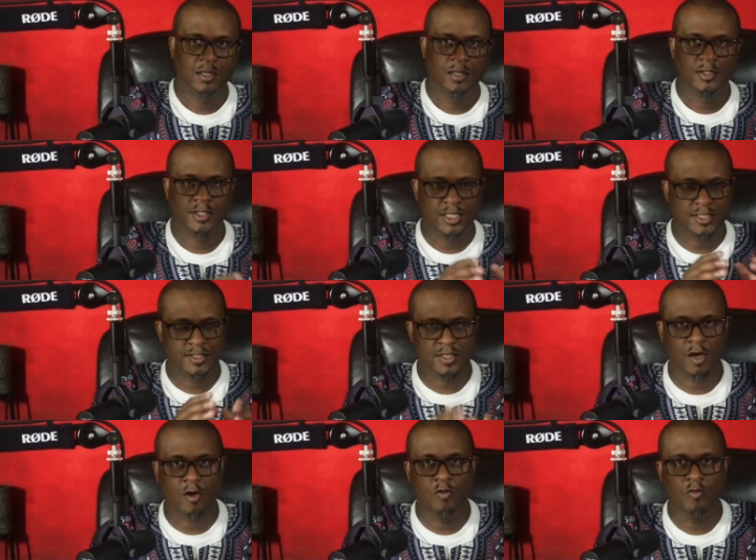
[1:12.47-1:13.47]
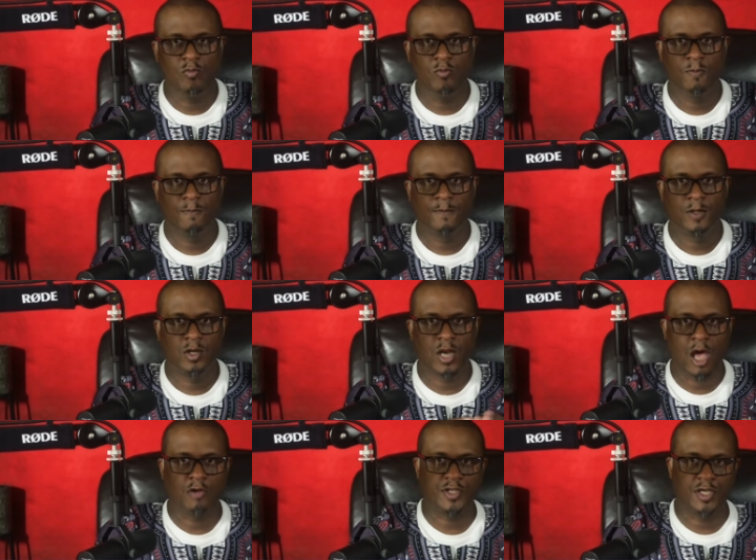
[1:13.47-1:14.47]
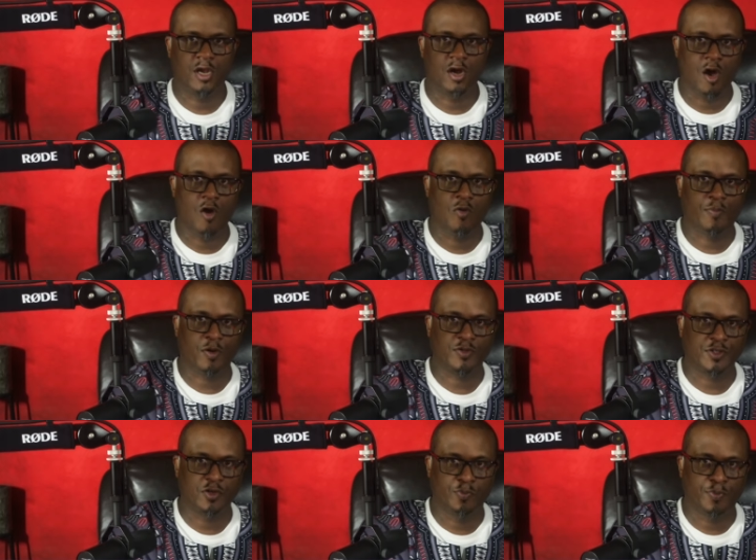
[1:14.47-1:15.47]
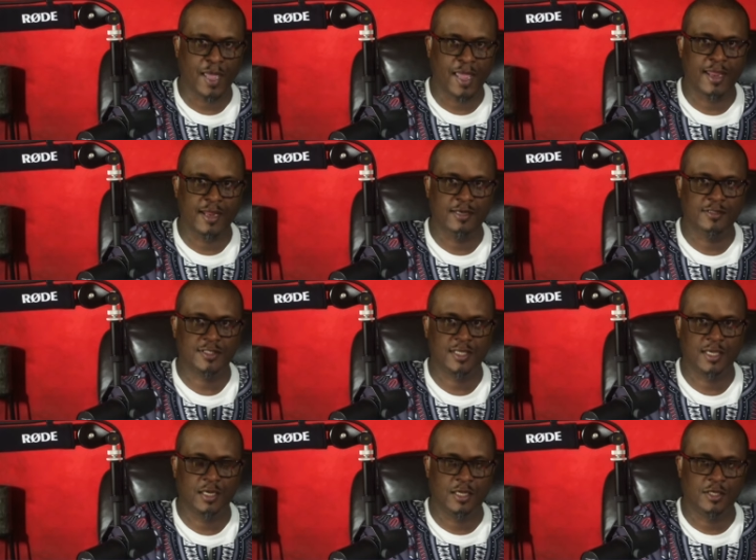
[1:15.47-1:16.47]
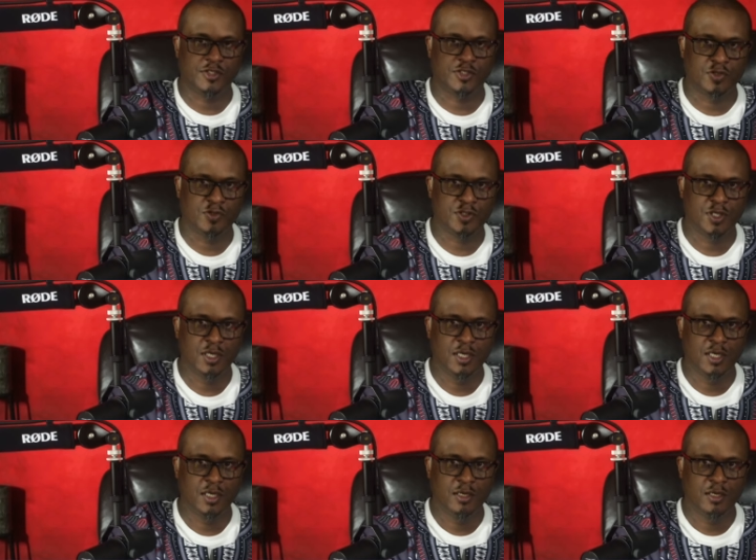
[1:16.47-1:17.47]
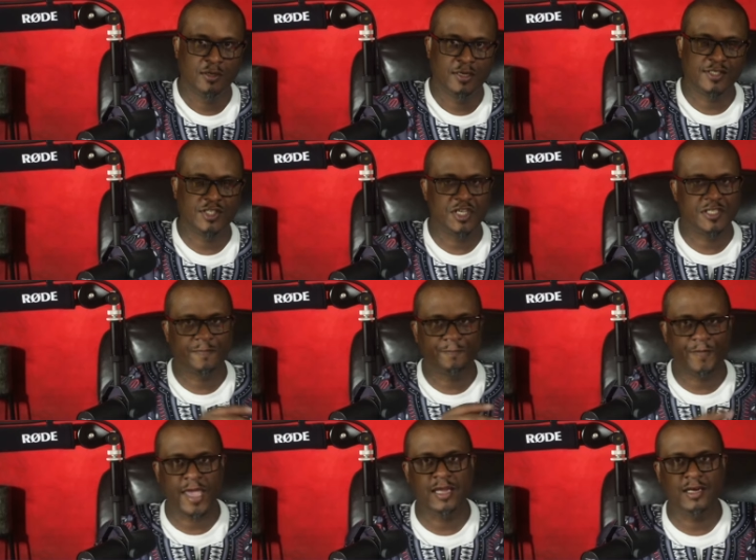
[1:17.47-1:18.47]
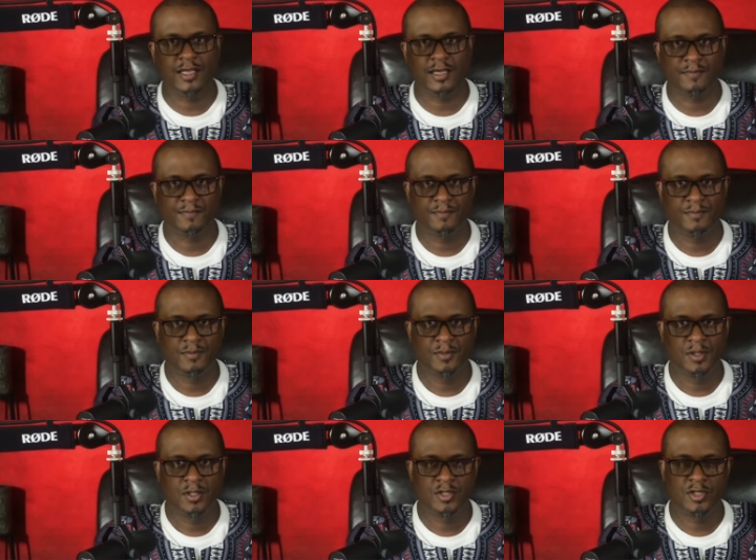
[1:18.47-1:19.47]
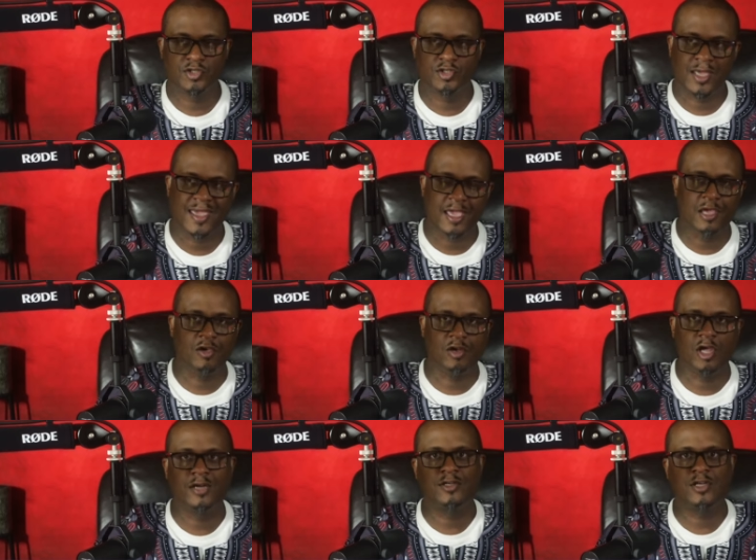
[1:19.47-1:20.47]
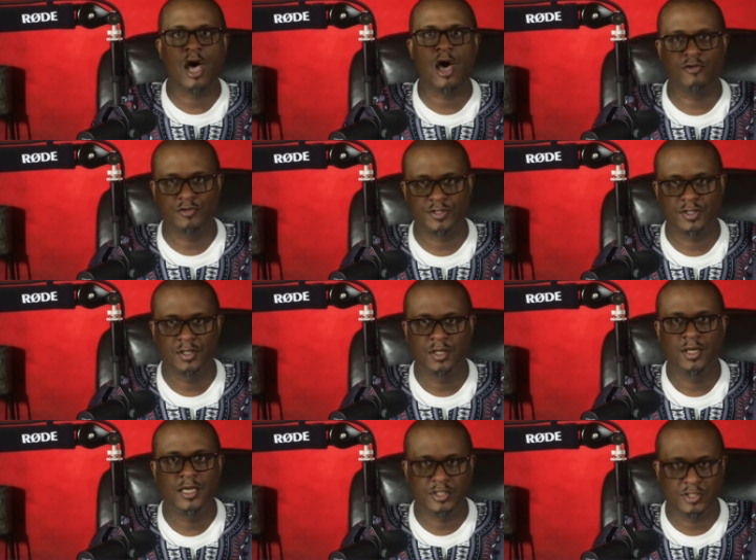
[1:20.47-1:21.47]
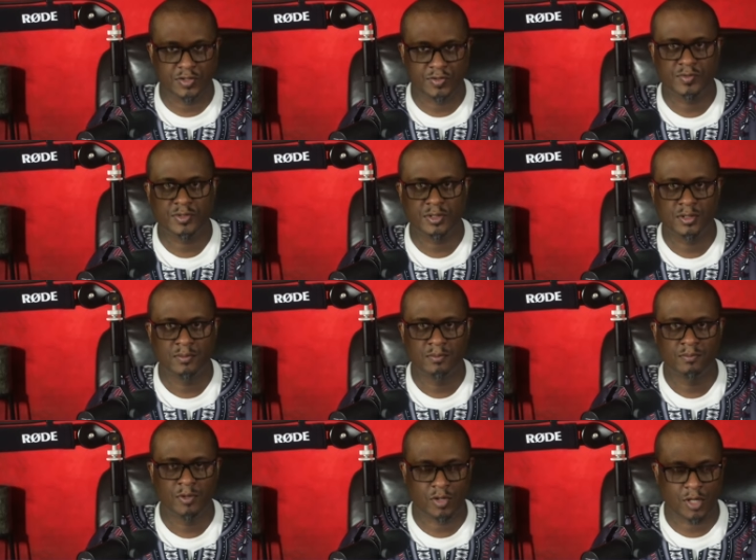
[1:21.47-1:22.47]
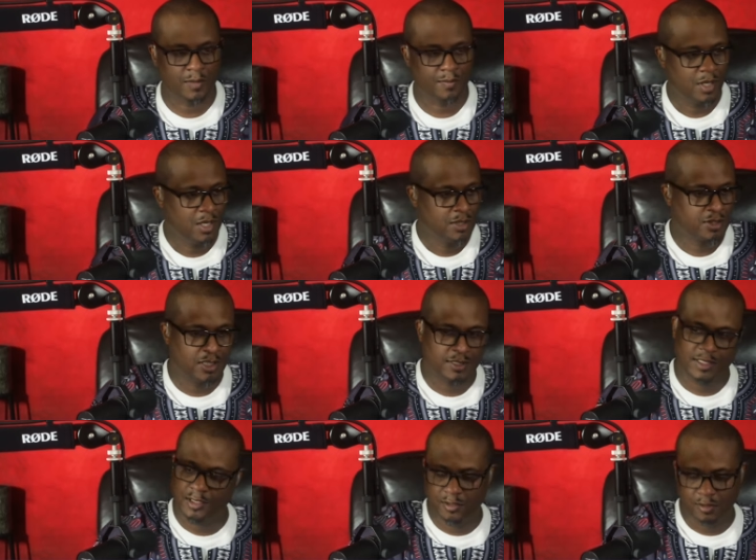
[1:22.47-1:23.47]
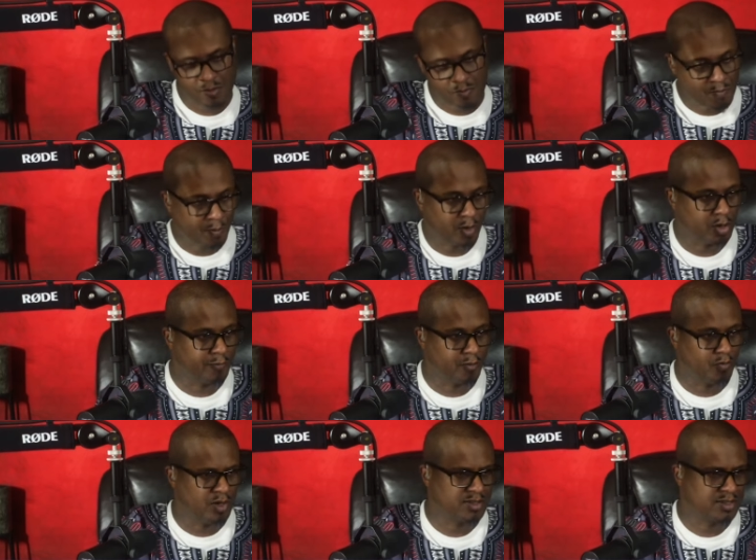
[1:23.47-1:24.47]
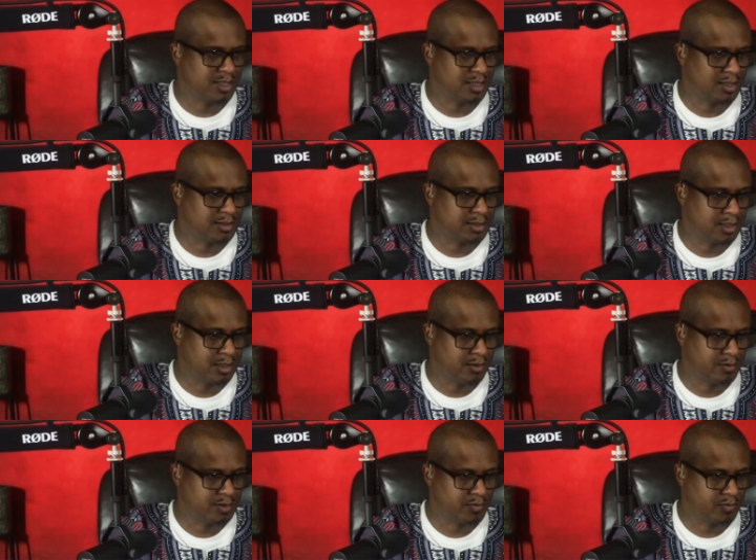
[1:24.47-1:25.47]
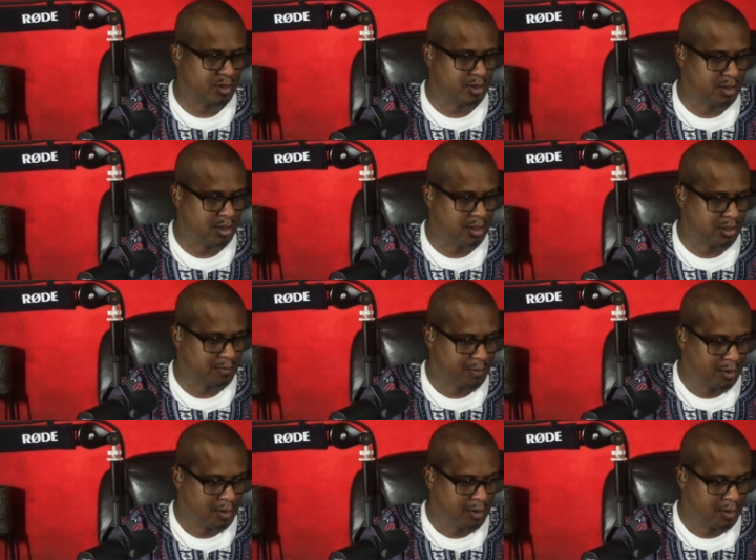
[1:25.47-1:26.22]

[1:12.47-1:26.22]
She's so lost in her own personal pains and issues that she is failing to heal her daughter's issues, okay? So let's get to it. Hold on for one second as I get on your screen, you dig it.